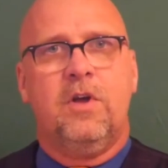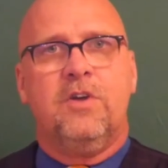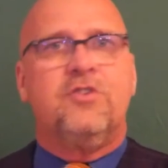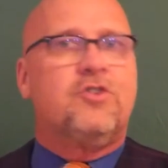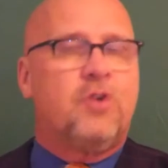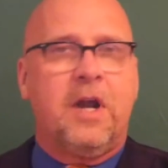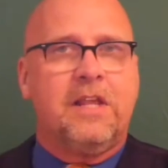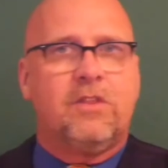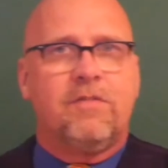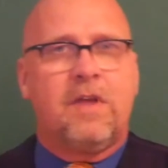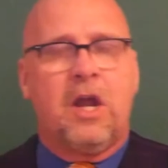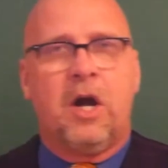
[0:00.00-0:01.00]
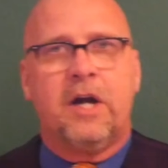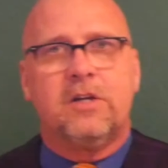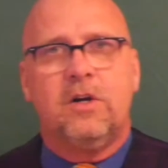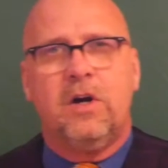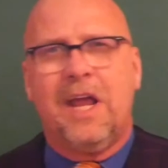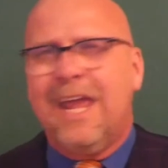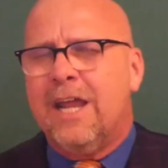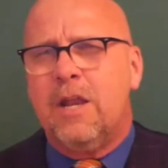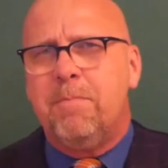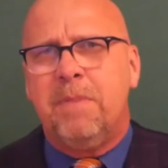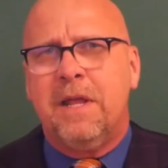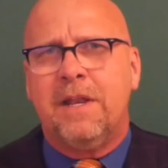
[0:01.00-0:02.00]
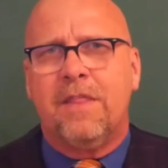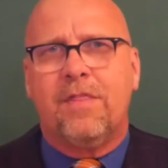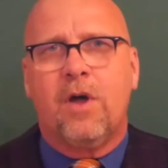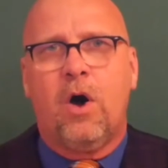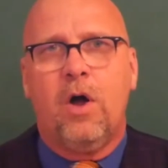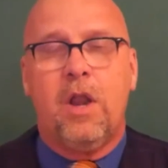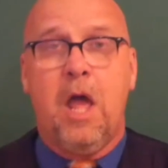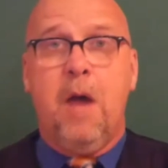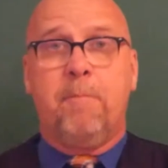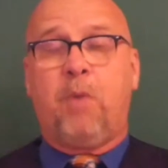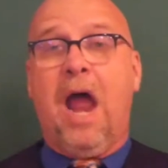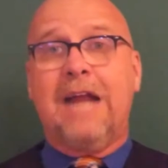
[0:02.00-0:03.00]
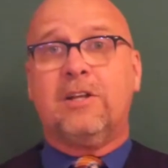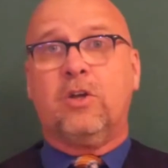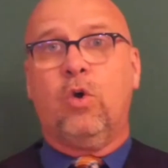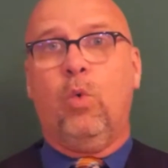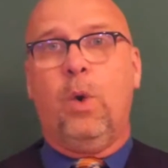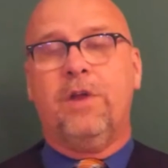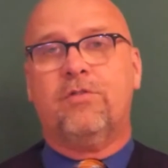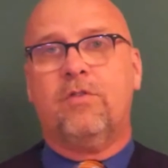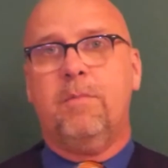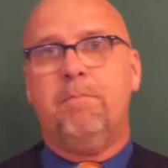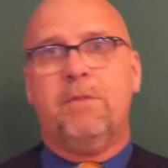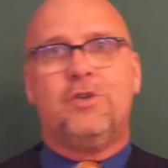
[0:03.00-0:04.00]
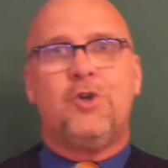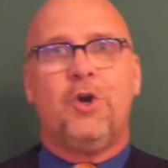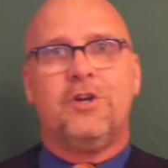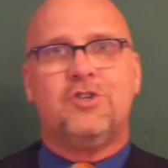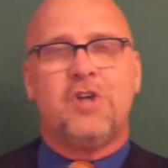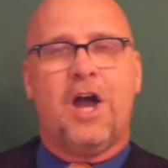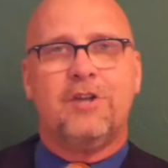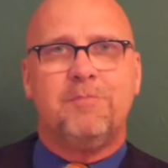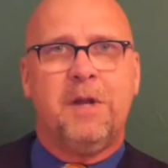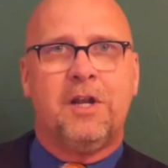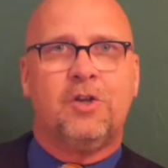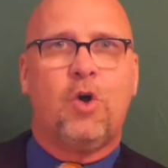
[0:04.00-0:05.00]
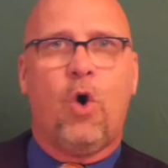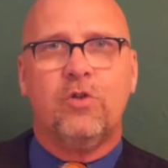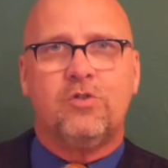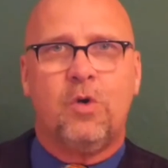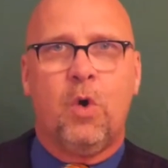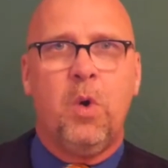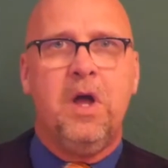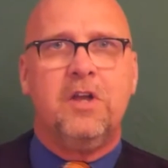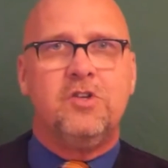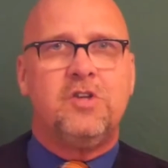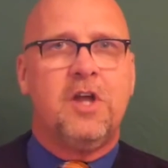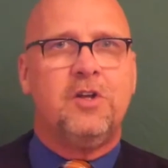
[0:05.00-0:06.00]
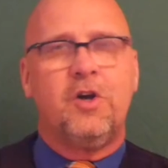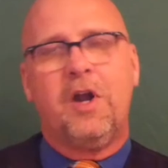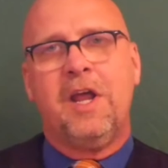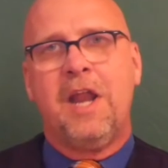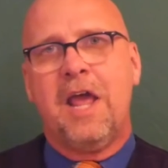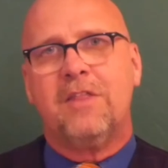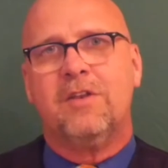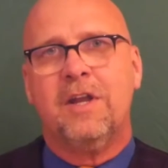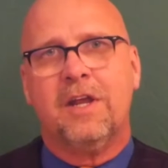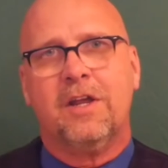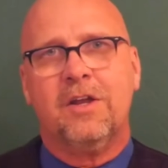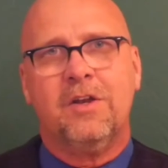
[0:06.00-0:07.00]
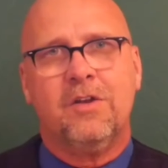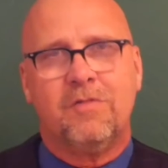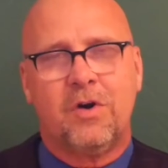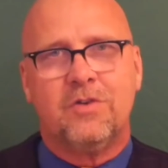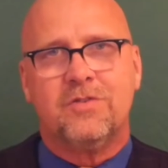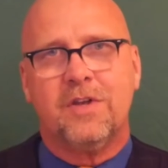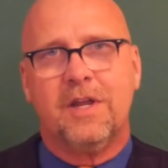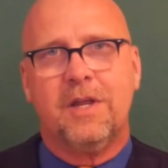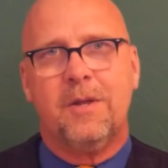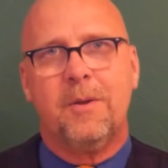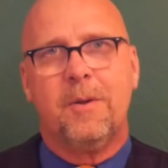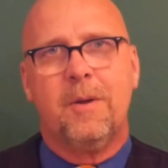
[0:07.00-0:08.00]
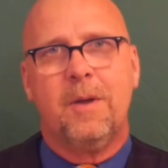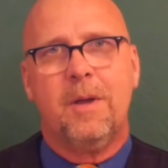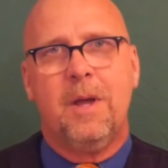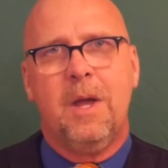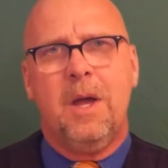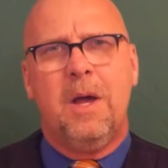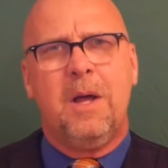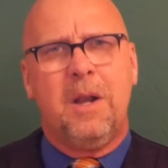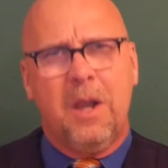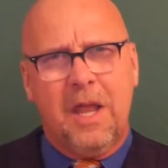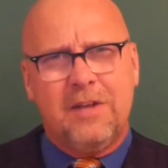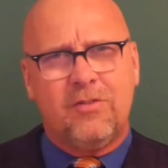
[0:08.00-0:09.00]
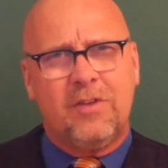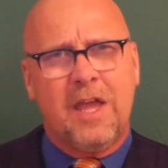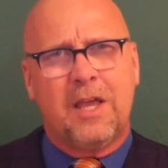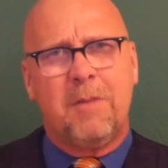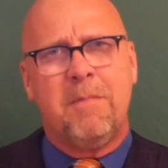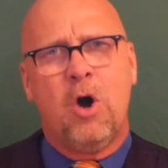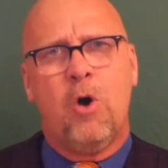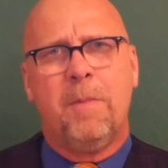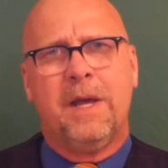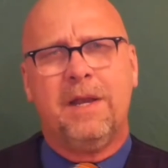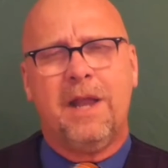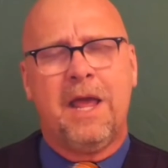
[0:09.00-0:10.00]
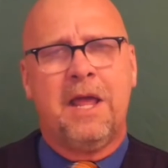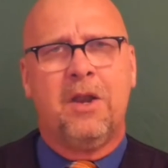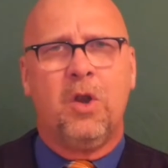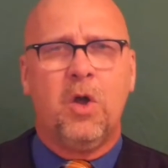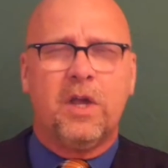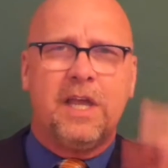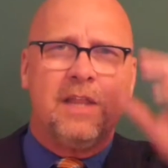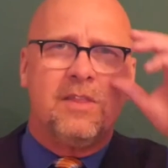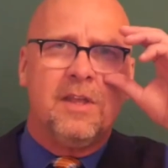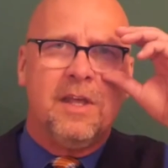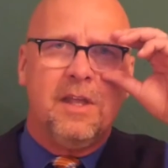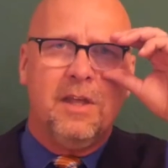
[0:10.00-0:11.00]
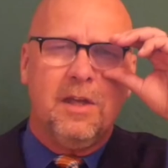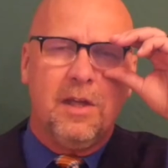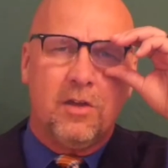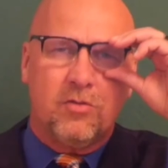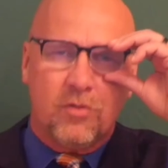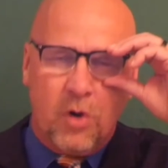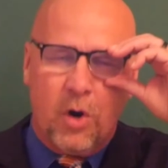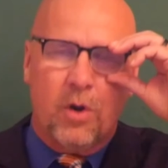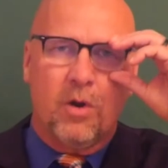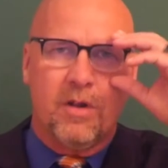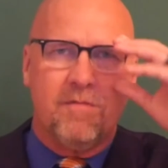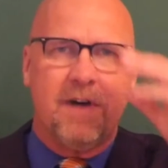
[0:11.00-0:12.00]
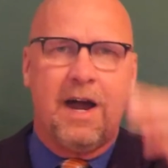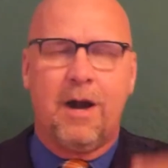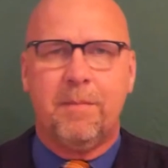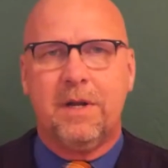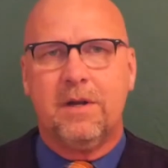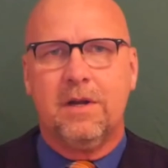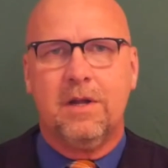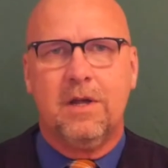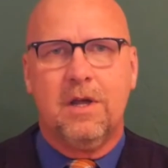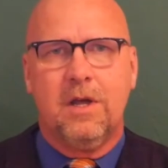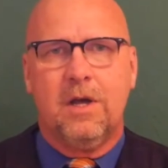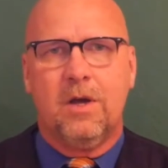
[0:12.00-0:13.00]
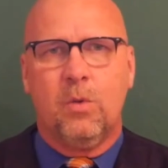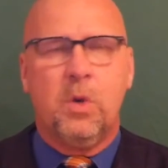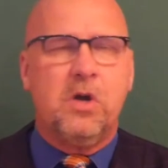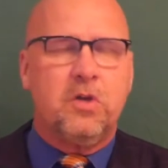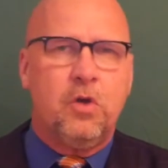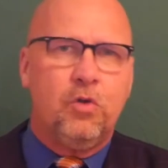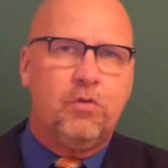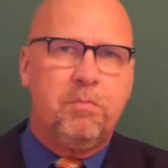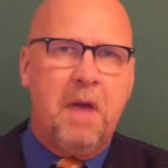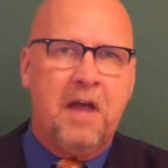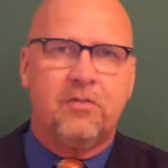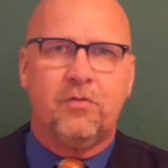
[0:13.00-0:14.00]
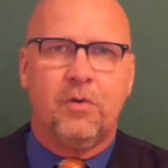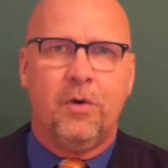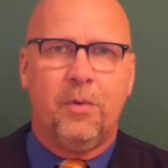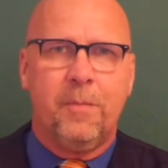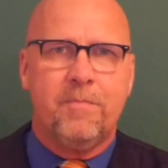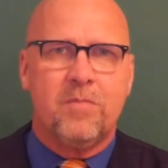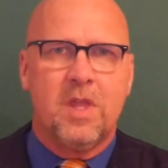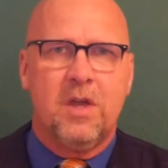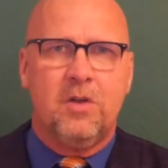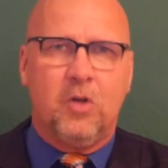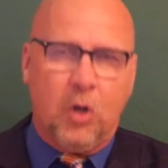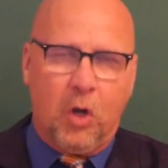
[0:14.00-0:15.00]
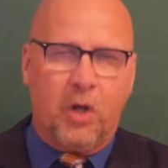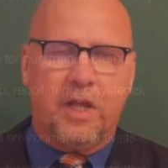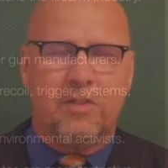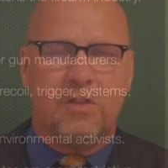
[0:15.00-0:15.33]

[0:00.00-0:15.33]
strength of character, independent thought, practical wisdom, mature judgment, and cultural, gender, and ethnic diversity. Let's take a moment and look at the external environment. We'll use PESTLE to look at